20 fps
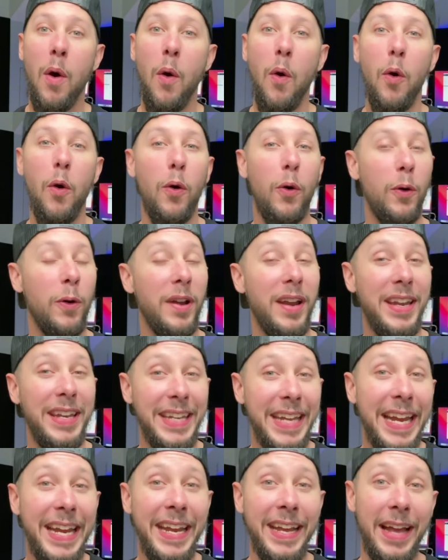or
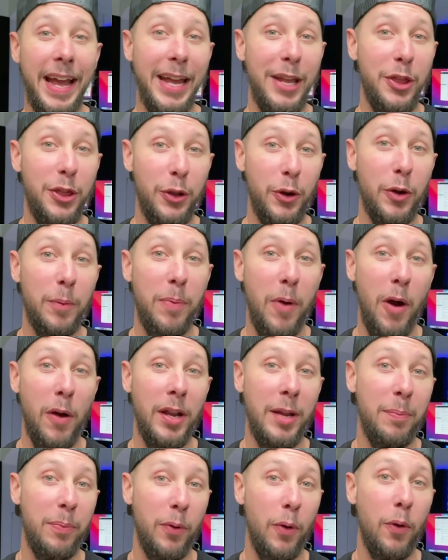needing a
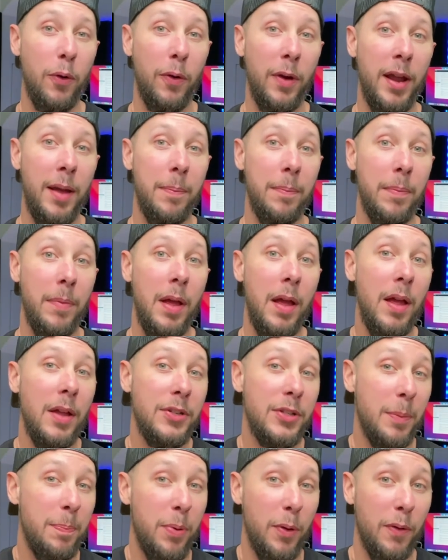third-party program
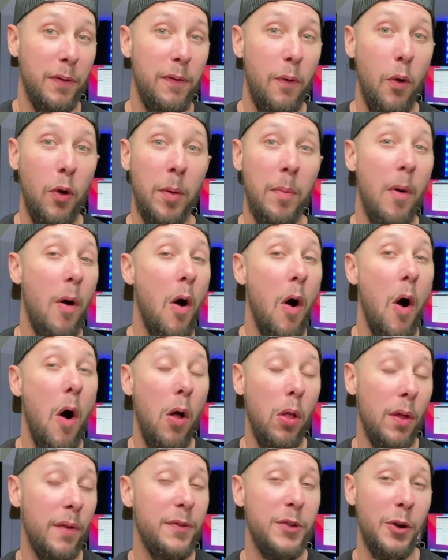to perform
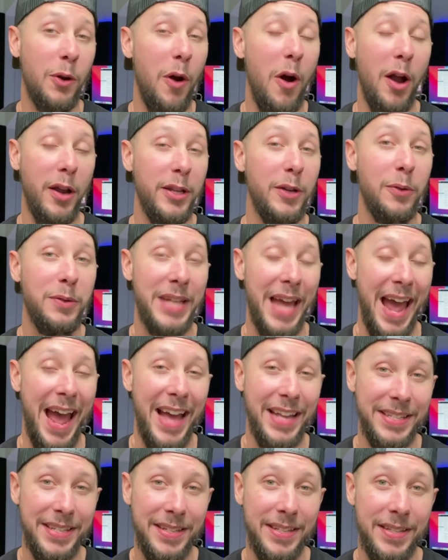all of your audio
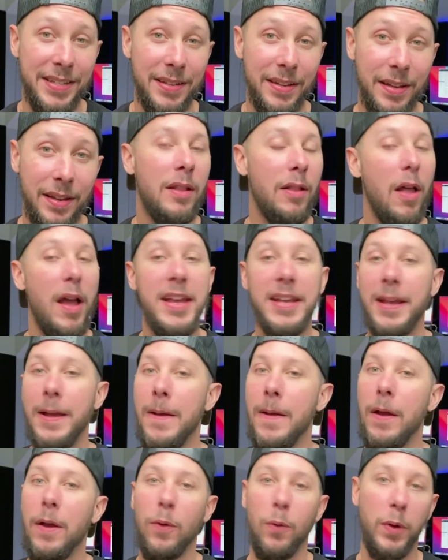tasks like
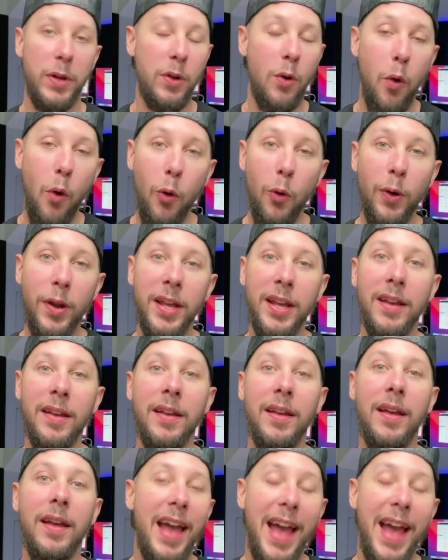recording,